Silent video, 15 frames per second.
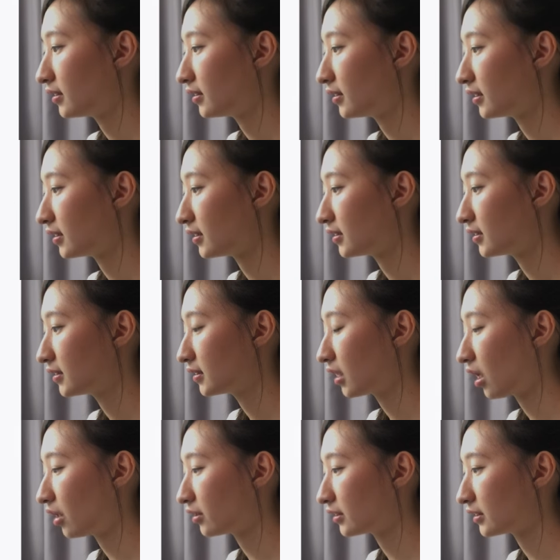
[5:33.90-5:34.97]
these
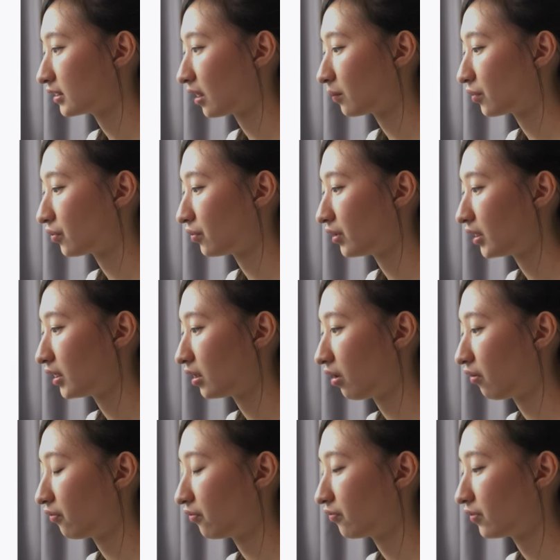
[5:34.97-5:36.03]
are the summary
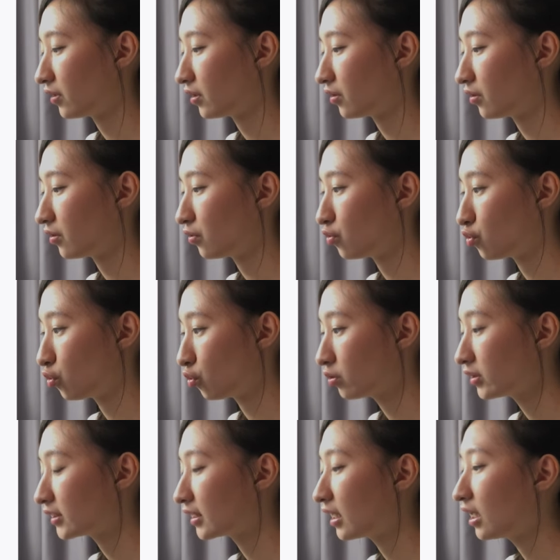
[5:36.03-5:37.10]
of the
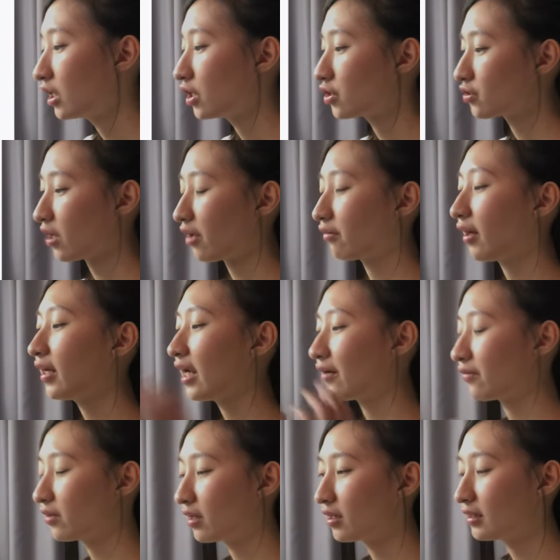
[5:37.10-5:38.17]
rules. So I write
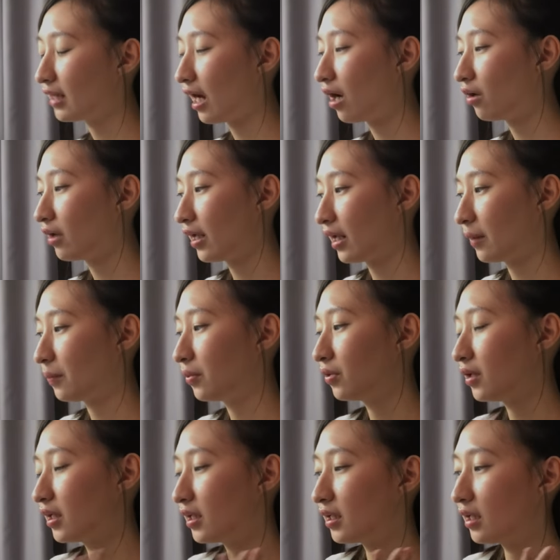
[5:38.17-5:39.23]
everything down and I
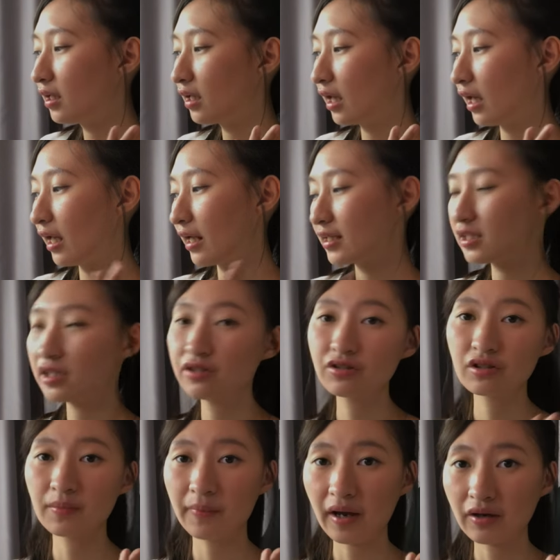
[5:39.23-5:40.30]
put it and I change
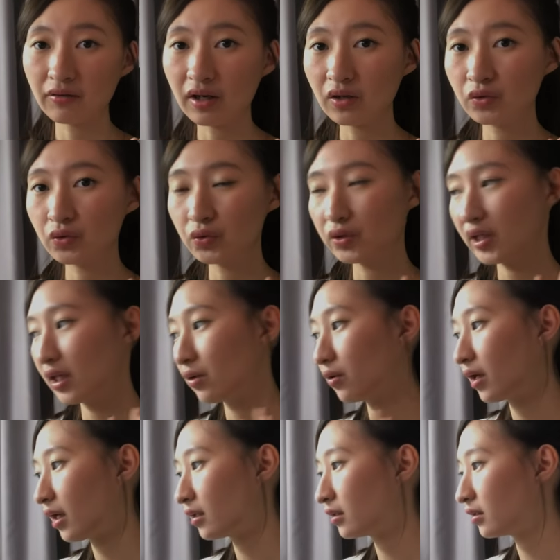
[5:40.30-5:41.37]
the background to yellow
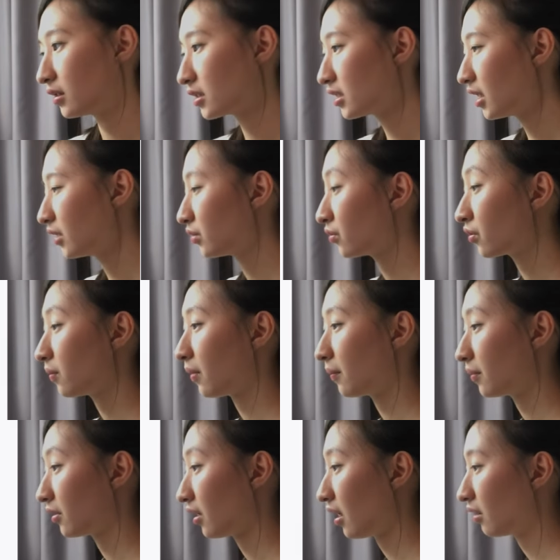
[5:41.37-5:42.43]
color. Actually, I don't
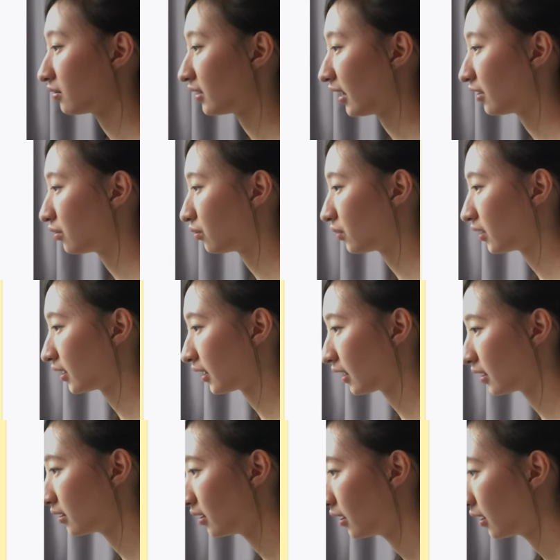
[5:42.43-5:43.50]
remember how did I do it
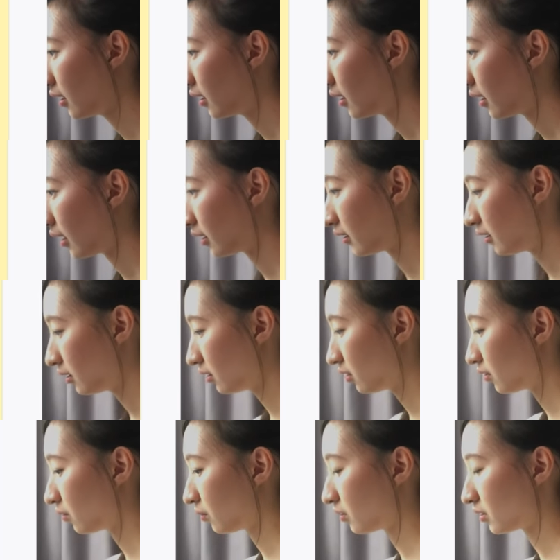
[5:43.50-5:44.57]
again. I think
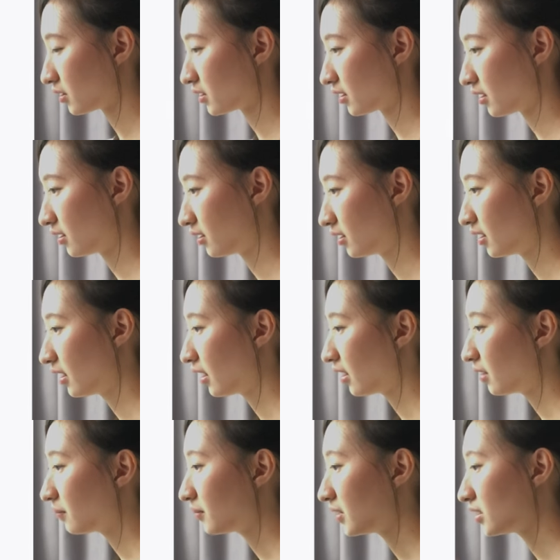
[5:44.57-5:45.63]
it was,
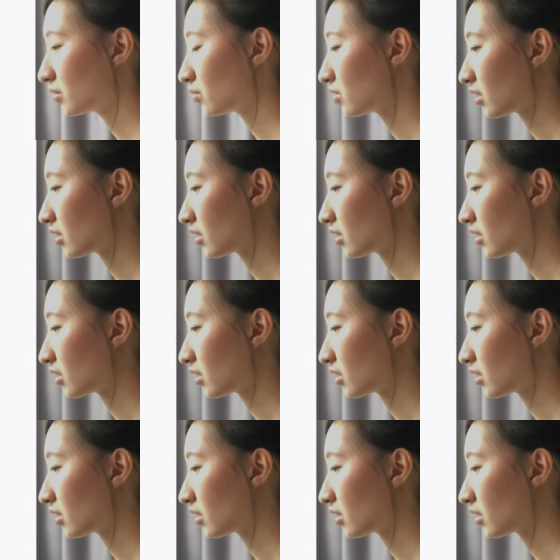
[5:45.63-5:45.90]
please don't